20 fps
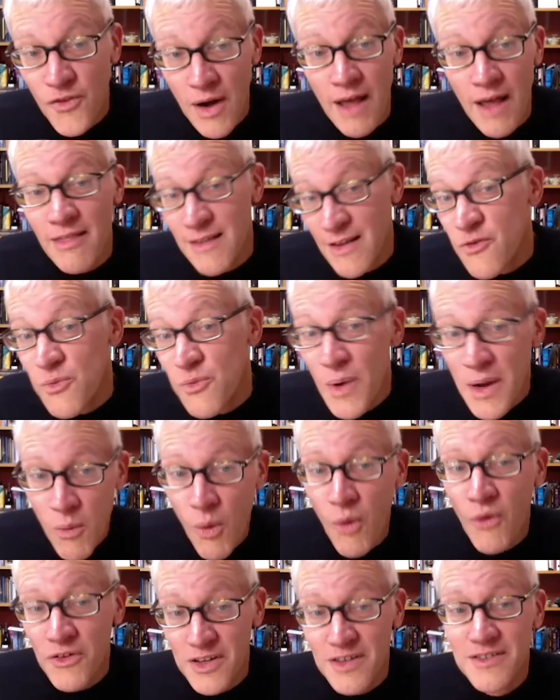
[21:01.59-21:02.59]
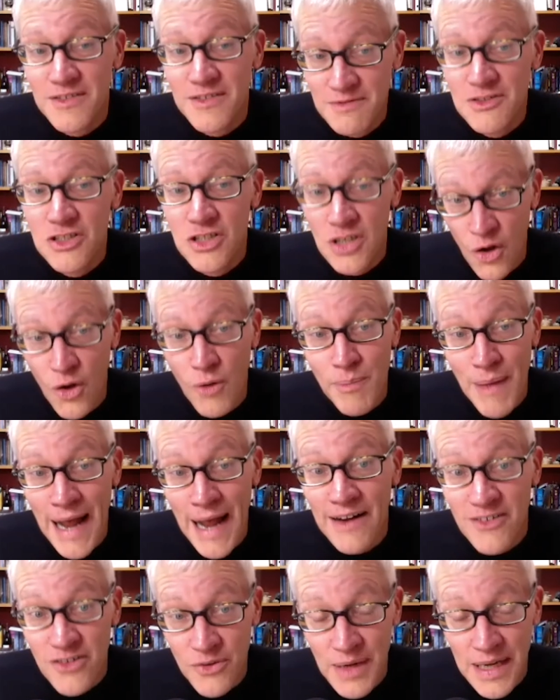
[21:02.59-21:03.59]
for us if we want to look
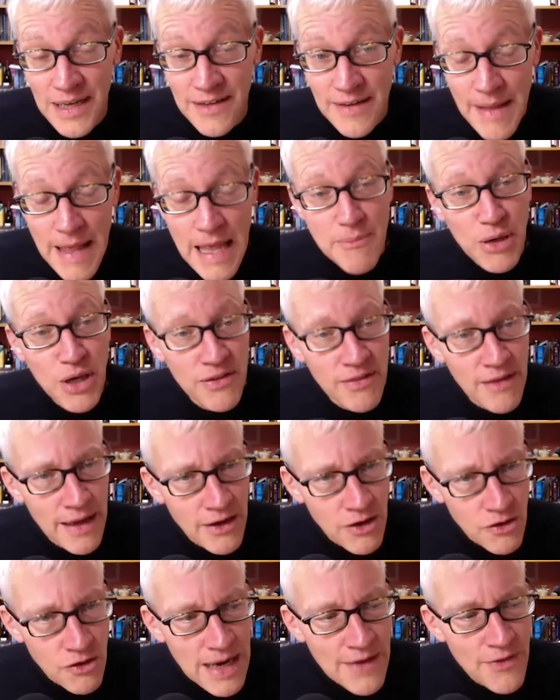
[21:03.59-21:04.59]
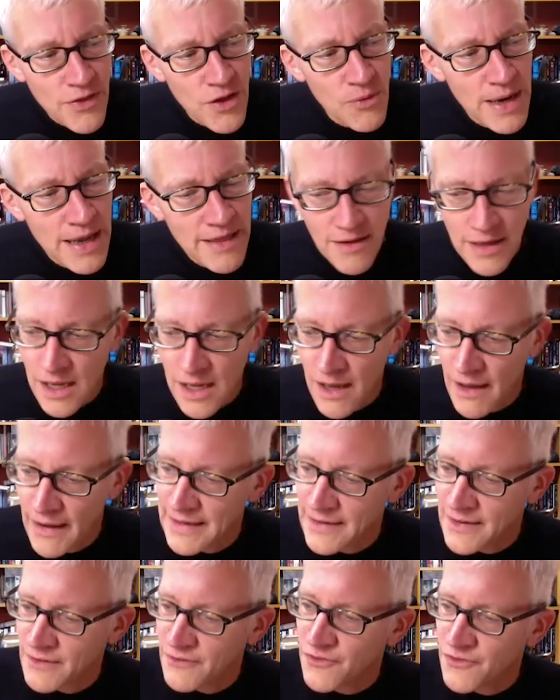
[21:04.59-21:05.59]
back to it, because I agree there is a
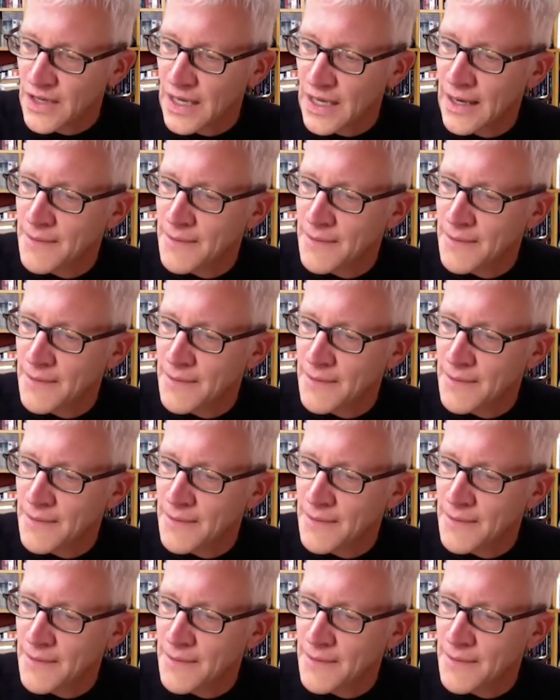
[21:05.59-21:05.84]
kind of